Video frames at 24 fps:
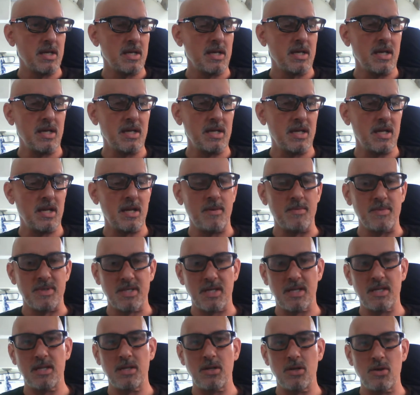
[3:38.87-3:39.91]
And then I'm
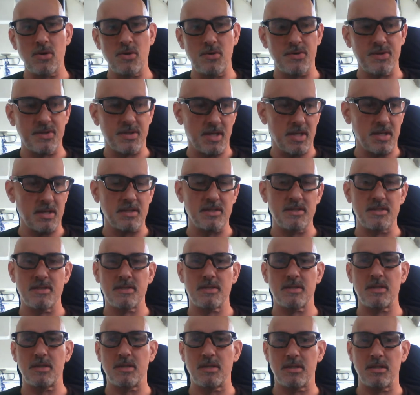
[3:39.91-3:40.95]
telling her
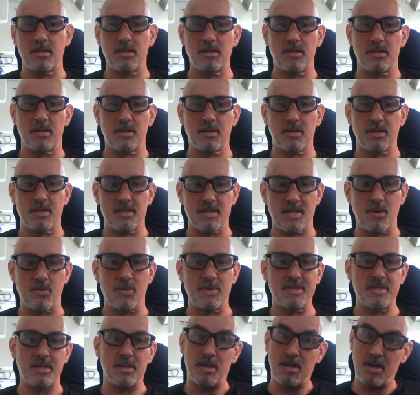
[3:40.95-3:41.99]
things, because I
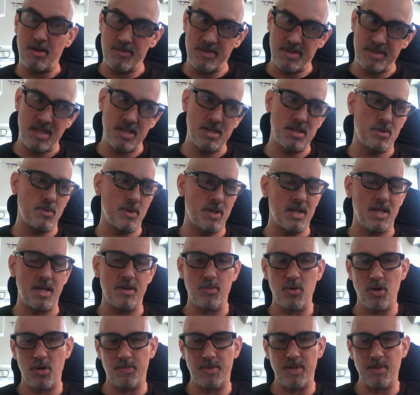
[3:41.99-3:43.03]
was in a conversation with
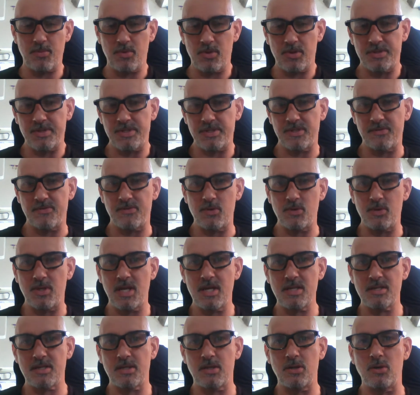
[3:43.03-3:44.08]
library people just a few
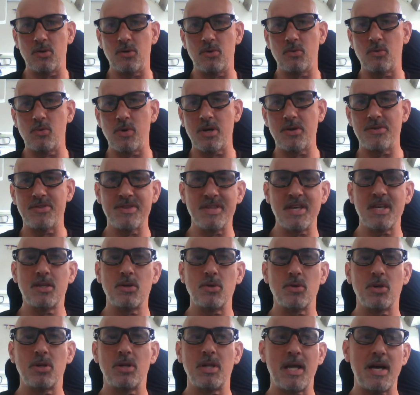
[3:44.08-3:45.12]
days ago where they
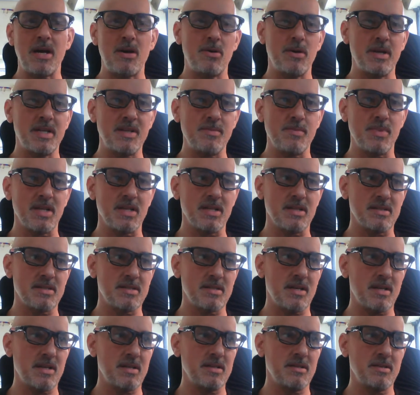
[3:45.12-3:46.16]
don't allow anybody
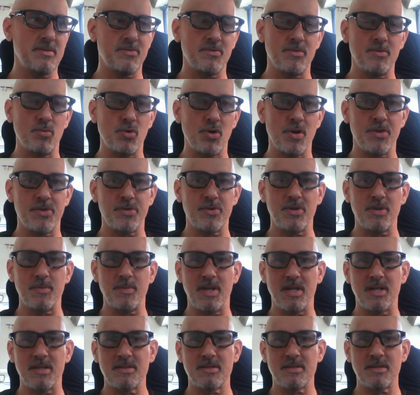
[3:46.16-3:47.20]
inside for more than 30
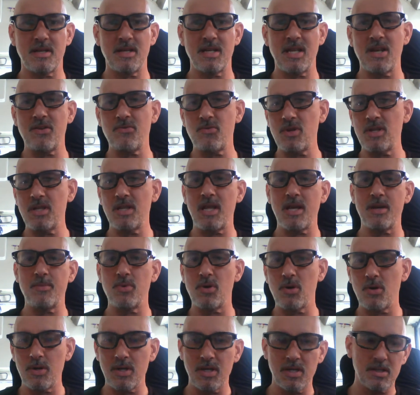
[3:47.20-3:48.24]
minutes. And every
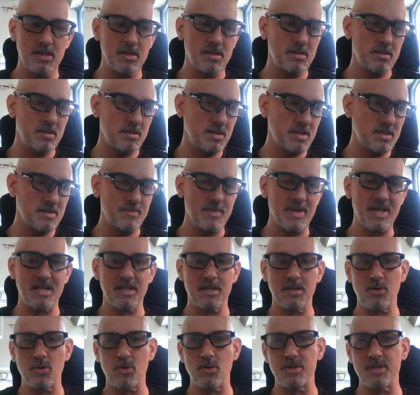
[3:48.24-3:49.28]
library is
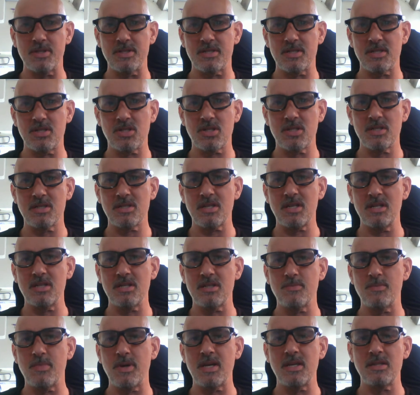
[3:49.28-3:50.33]
making their own decisions, and
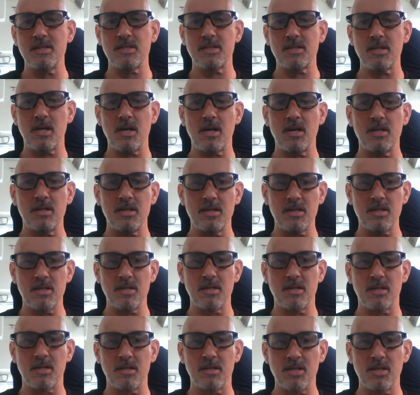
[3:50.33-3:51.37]
it's based on
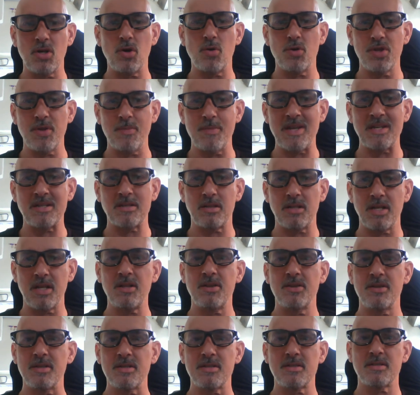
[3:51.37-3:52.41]
the, the mental
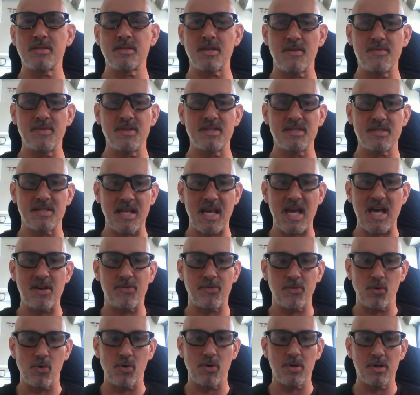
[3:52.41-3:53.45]
illness of the
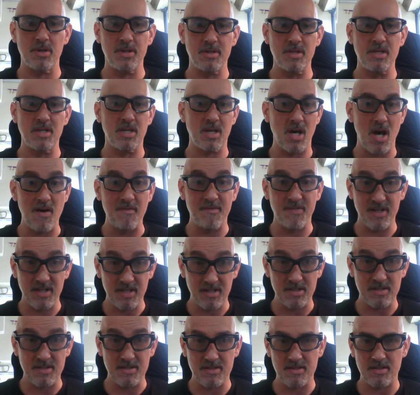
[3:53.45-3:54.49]
staff or the
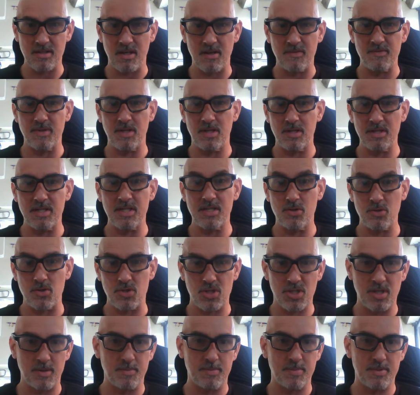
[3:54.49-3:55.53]
confidence of the
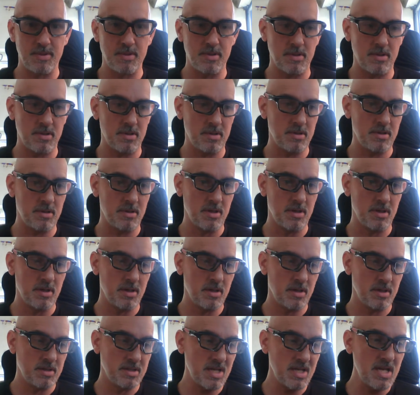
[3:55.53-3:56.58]
leadership
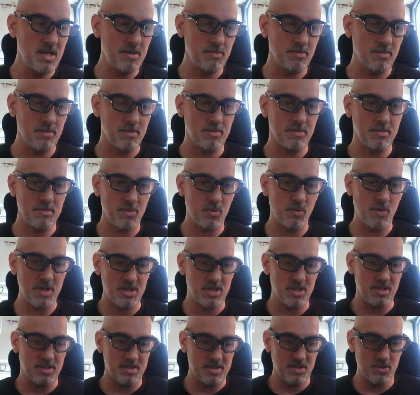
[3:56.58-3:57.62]
team,
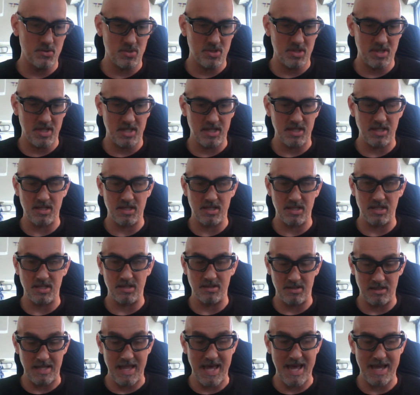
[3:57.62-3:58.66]
which is usually
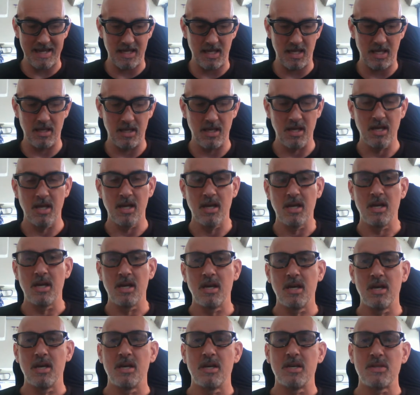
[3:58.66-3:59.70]
lacking.
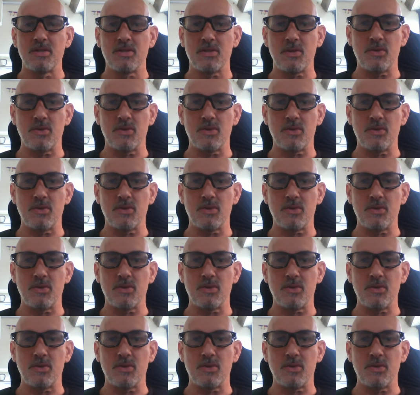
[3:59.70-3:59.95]
So